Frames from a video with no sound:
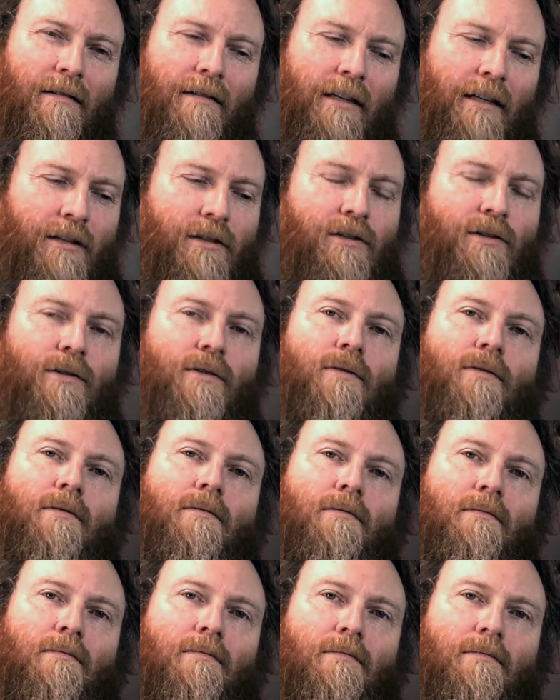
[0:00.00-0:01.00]
in tune
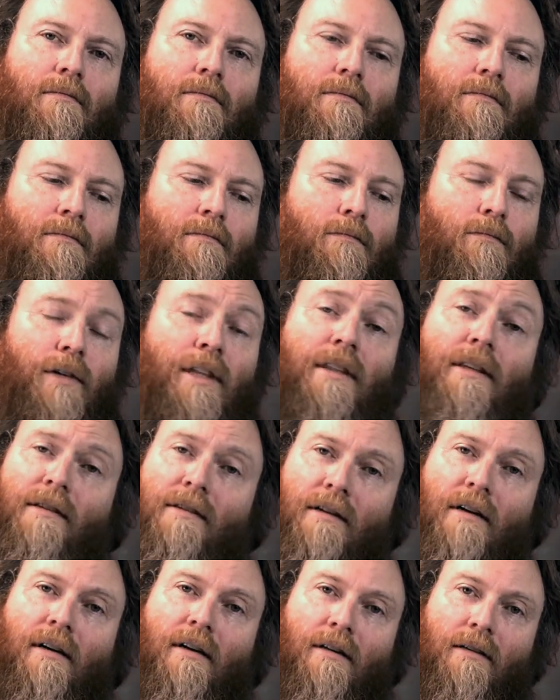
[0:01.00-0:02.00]
with the
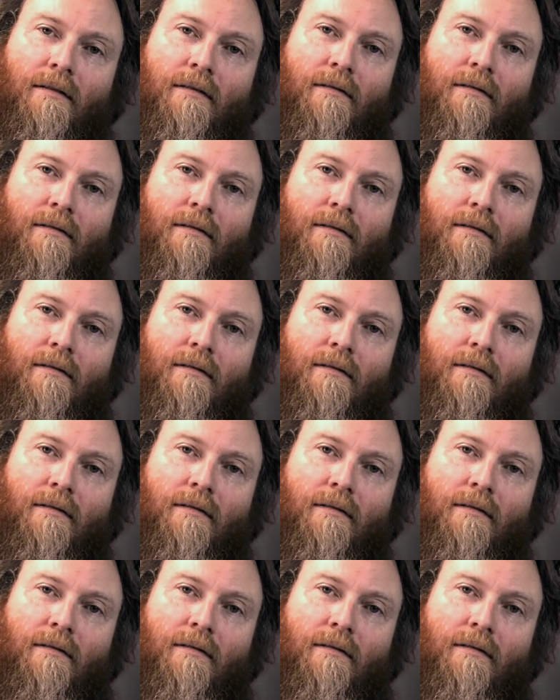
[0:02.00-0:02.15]
song.